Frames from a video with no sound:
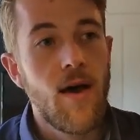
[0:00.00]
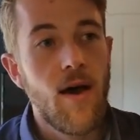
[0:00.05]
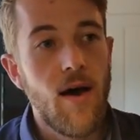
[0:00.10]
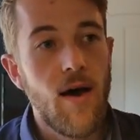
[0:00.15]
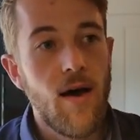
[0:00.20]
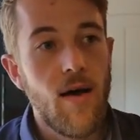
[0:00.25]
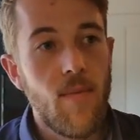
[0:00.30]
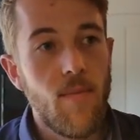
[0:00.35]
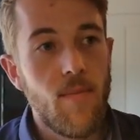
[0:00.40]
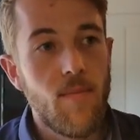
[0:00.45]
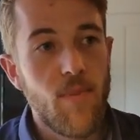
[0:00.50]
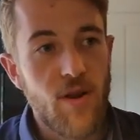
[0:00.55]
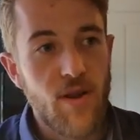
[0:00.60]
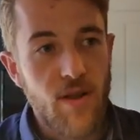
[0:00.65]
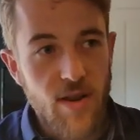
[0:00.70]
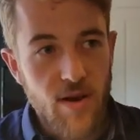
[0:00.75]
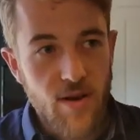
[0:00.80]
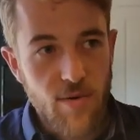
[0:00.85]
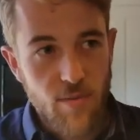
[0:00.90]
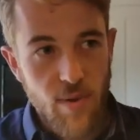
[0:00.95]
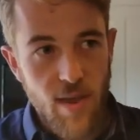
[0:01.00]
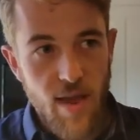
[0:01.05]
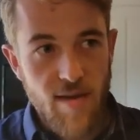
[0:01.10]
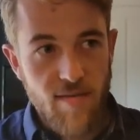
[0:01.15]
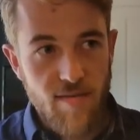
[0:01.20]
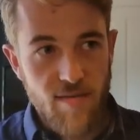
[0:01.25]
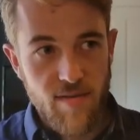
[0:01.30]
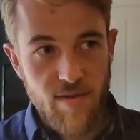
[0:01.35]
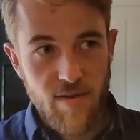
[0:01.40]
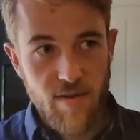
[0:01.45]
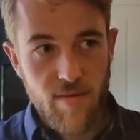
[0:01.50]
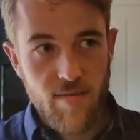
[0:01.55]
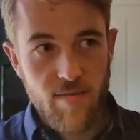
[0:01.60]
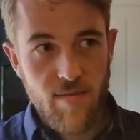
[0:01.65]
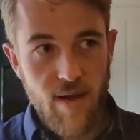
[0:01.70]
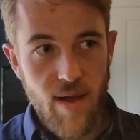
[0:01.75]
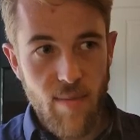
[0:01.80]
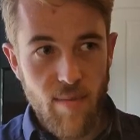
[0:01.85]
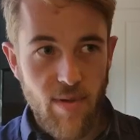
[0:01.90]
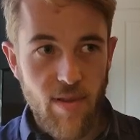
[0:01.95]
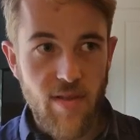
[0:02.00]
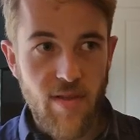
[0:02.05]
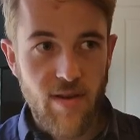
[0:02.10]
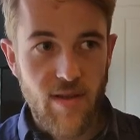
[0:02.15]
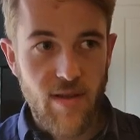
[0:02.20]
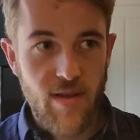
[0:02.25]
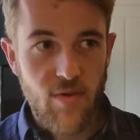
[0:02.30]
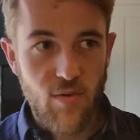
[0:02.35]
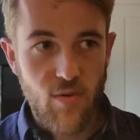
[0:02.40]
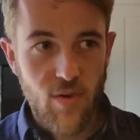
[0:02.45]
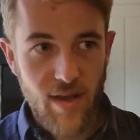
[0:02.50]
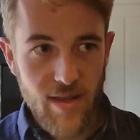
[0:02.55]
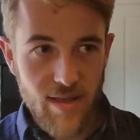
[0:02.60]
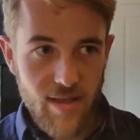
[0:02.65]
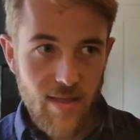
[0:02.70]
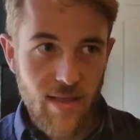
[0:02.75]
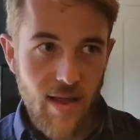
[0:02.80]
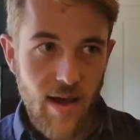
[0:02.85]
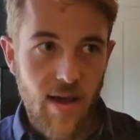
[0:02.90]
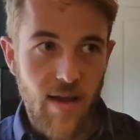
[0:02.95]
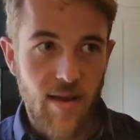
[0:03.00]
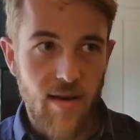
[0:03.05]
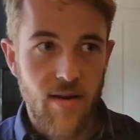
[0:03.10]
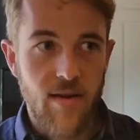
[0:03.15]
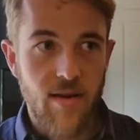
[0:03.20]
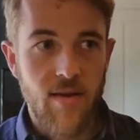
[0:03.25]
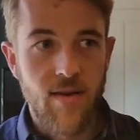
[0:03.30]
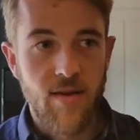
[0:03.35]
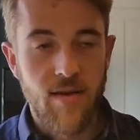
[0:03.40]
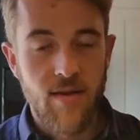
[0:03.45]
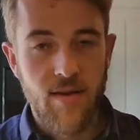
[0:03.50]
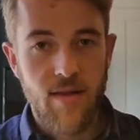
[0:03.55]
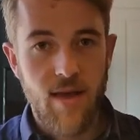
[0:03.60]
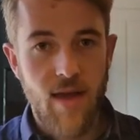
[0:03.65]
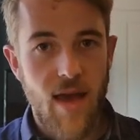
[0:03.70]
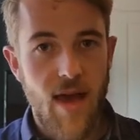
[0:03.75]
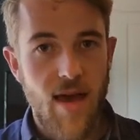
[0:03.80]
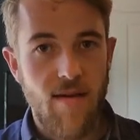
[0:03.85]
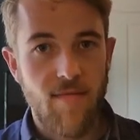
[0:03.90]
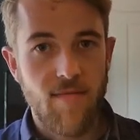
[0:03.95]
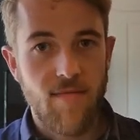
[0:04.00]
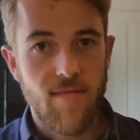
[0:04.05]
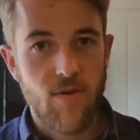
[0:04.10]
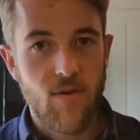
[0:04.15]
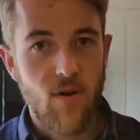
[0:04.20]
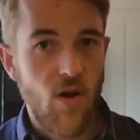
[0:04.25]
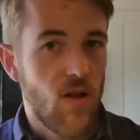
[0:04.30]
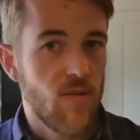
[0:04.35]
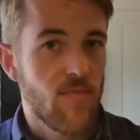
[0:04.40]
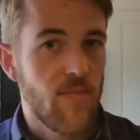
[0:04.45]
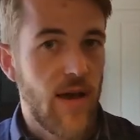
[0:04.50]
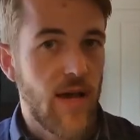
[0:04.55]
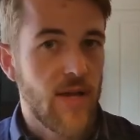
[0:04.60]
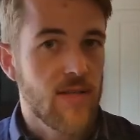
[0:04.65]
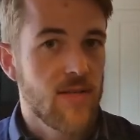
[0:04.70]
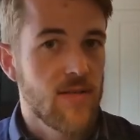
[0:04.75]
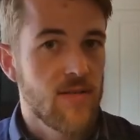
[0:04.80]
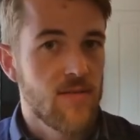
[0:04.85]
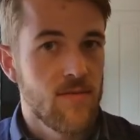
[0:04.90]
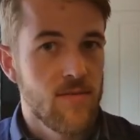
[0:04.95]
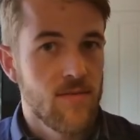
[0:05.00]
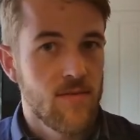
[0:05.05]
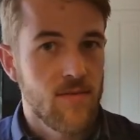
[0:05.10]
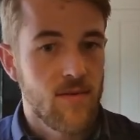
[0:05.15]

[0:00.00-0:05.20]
But here we have the ability to inline have callbacks.